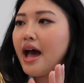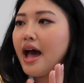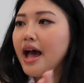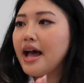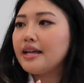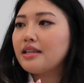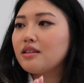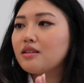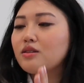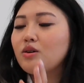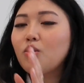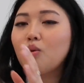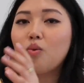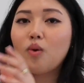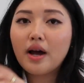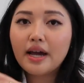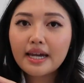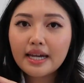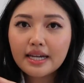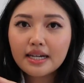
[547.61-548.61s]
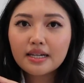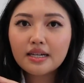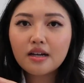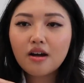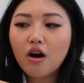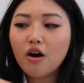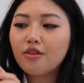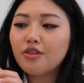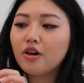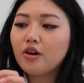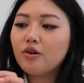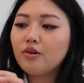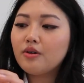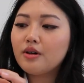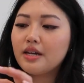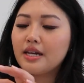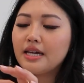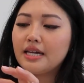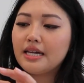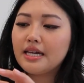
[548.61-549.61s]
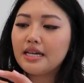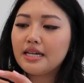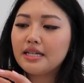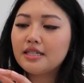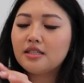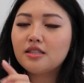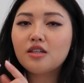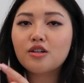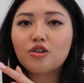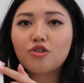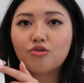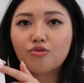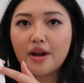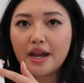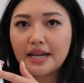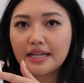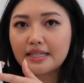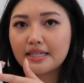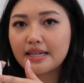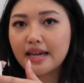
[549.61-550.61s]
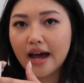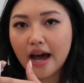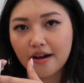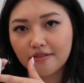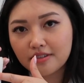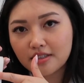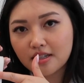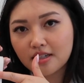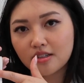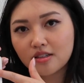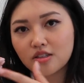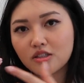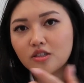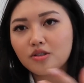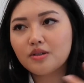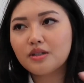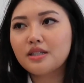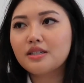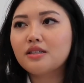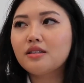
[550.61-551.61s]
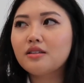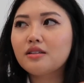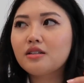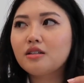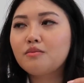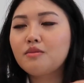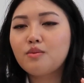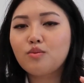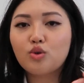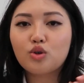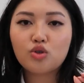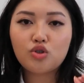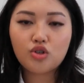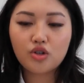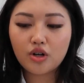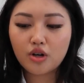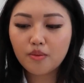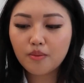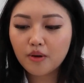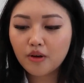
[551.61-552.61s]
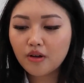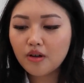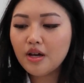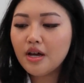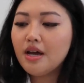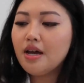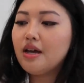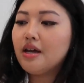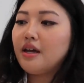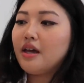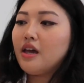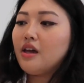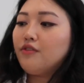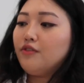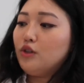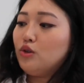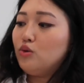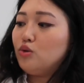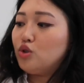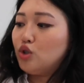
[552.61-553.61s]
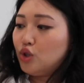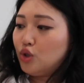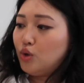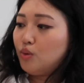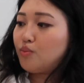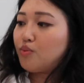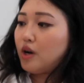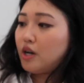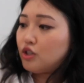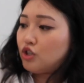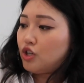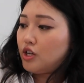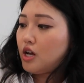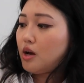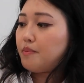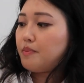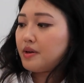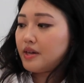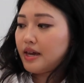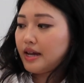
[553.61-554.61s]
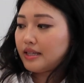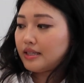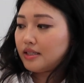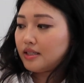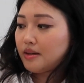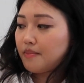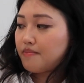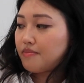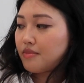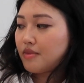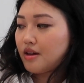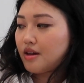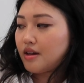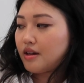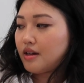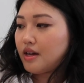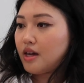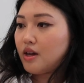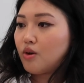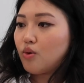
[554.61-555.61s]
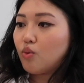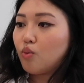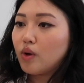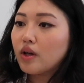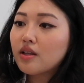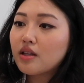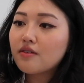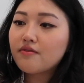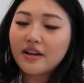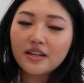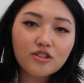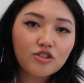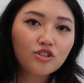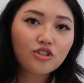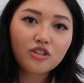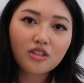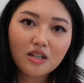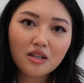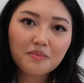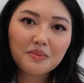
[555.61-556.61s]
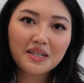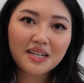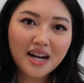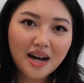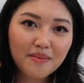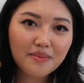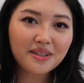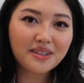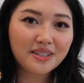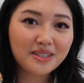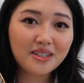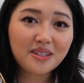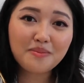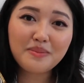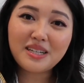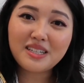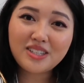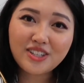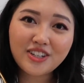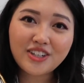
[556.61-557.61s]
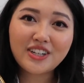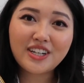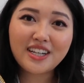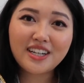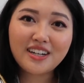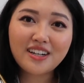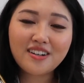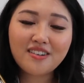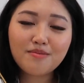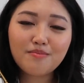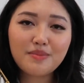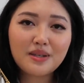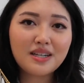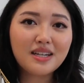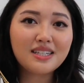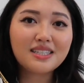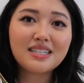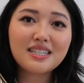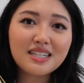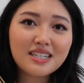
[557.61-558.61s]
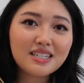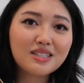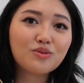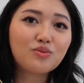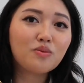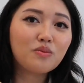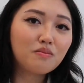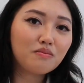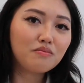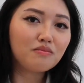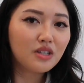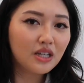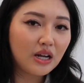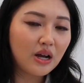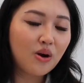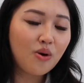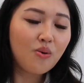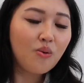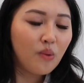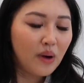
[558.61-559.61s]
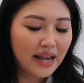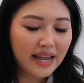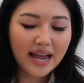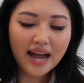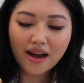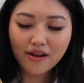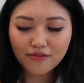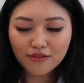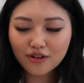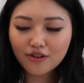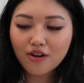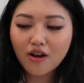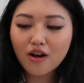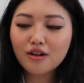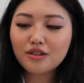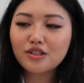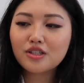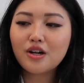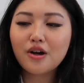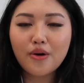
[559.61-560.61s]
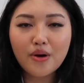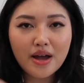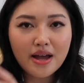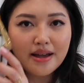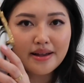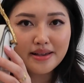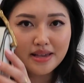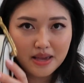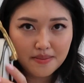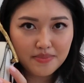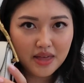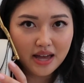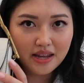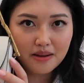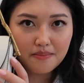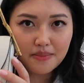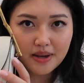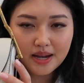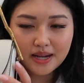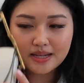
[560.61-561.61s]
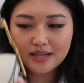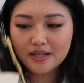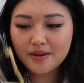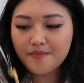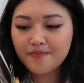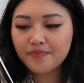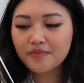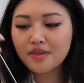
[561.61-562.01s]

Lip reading: And the white, although it is the grained calfskin, so it is a little bit more durable, if you do brush it up against something, it will eventually become a little bit dirtier because it is, you know, white after all, so keep that in mind.